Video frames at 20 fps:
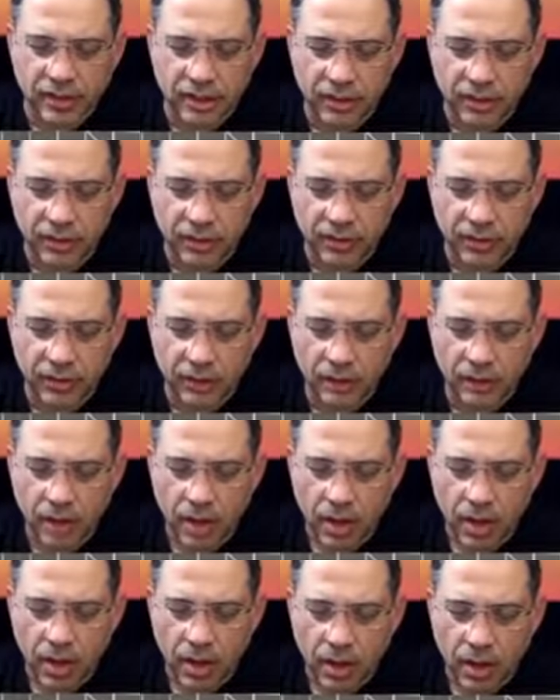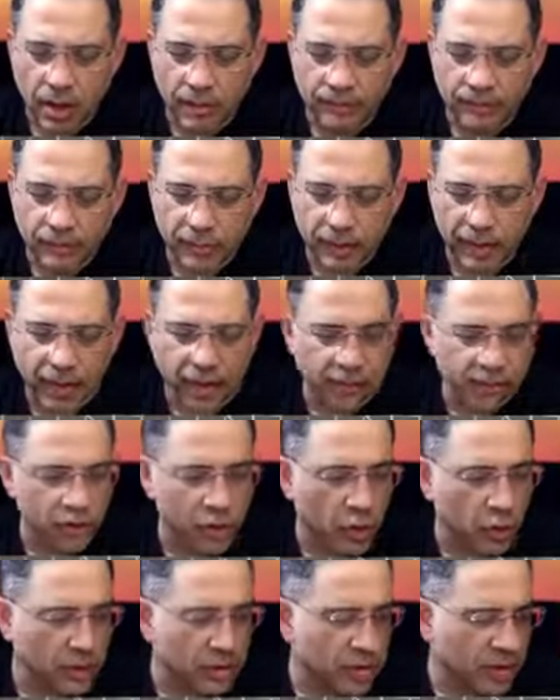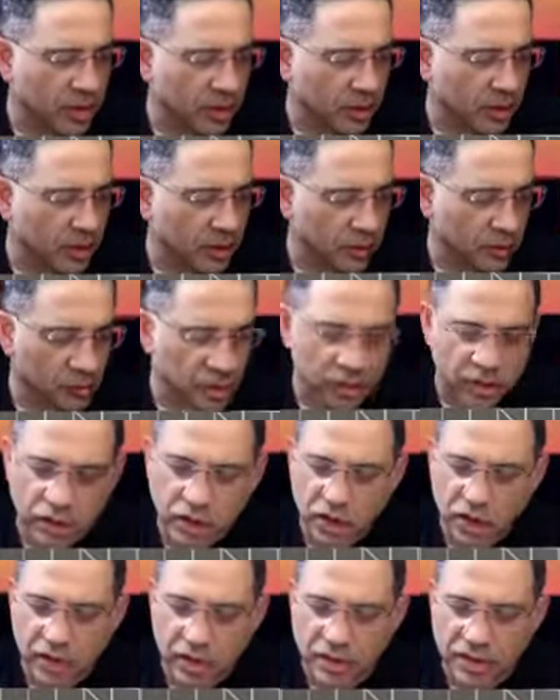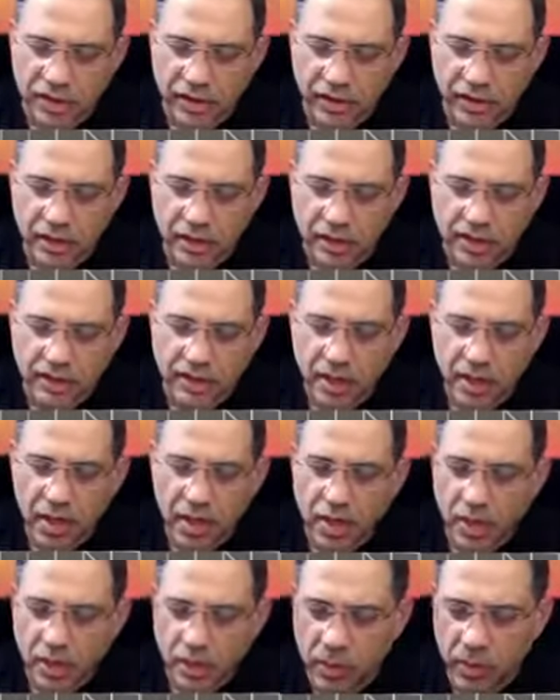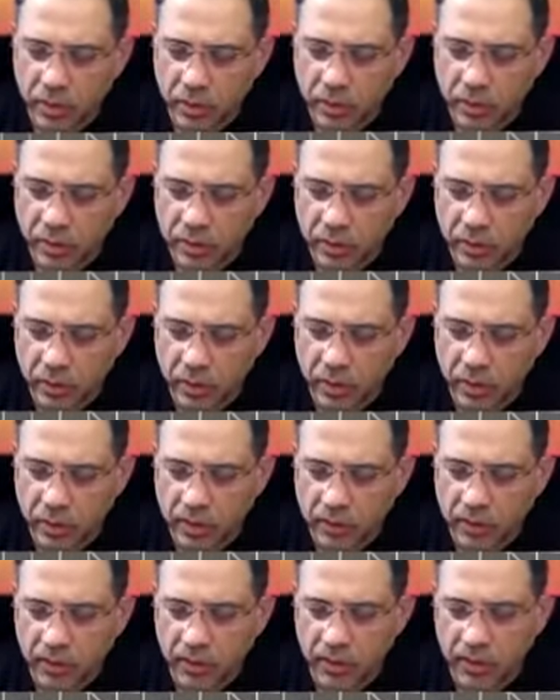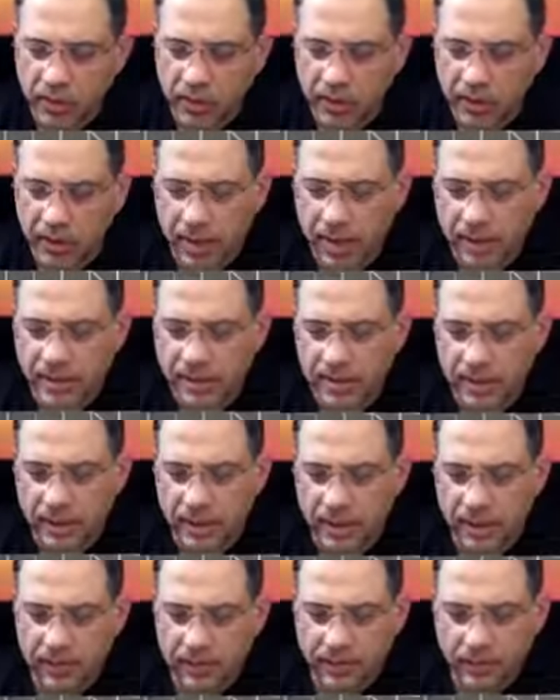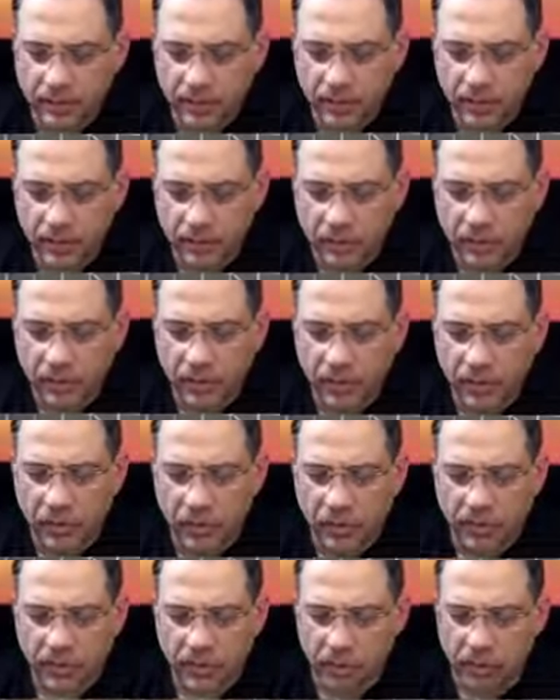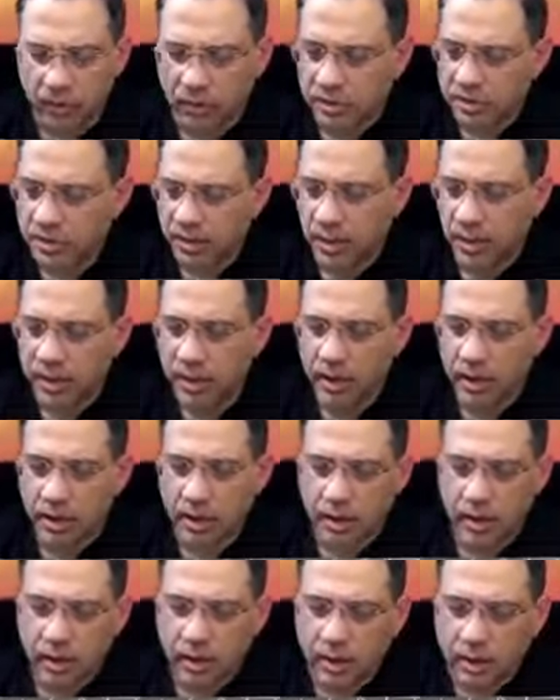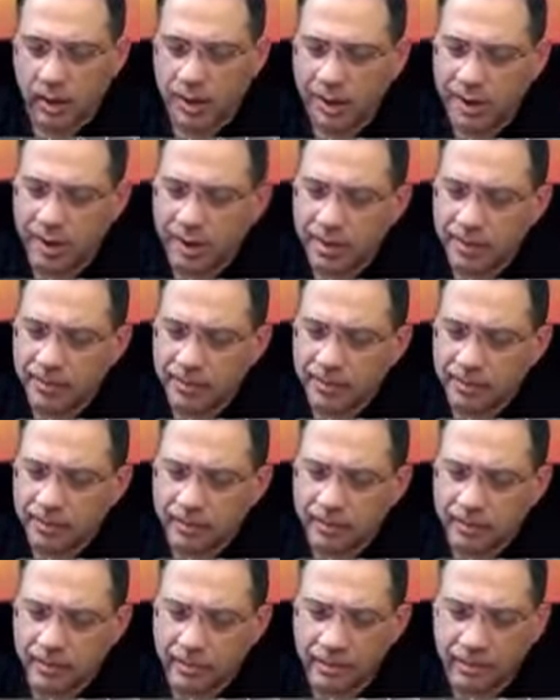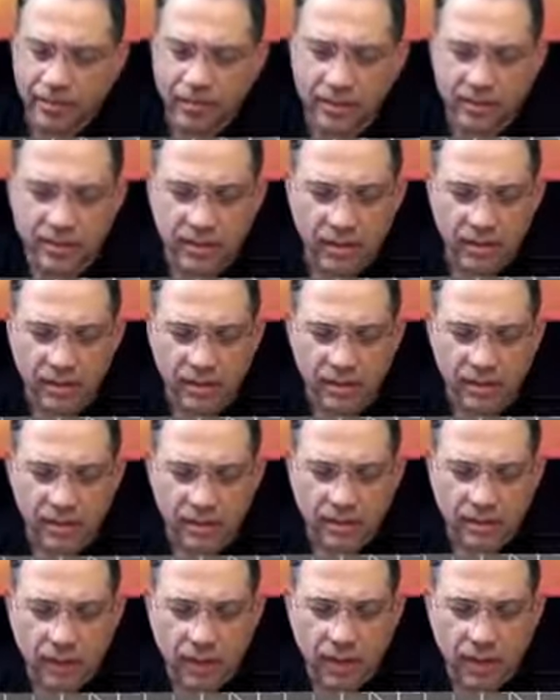going to give you kind of notice of where the charge area is. So what we're going to do is we're going to remove the plastic. You can see what the phone looks like. It feels nice.